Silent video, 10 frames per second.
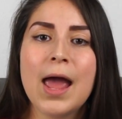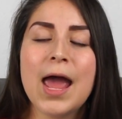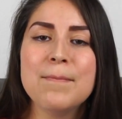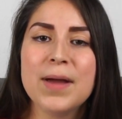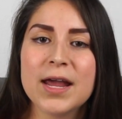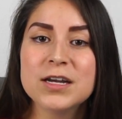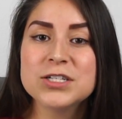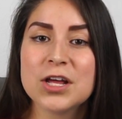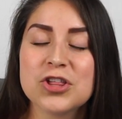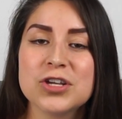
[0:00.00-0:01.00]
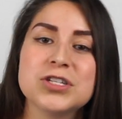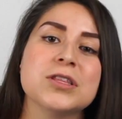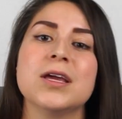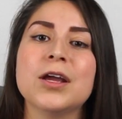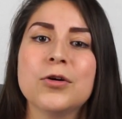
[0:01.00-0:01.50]
and paying attention
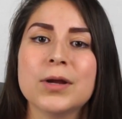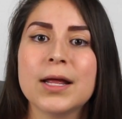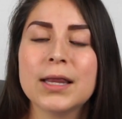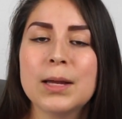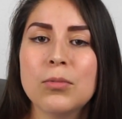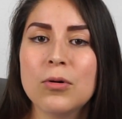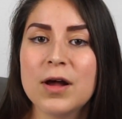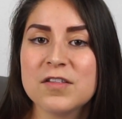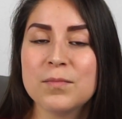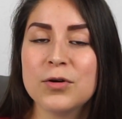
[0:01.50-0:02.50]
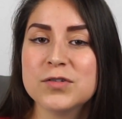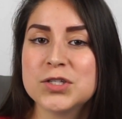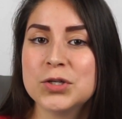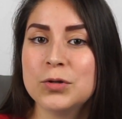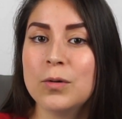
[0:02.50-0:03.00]
to the ingredient label as
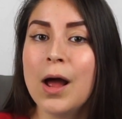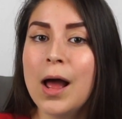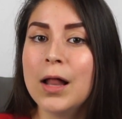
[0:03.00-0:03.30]
opposed to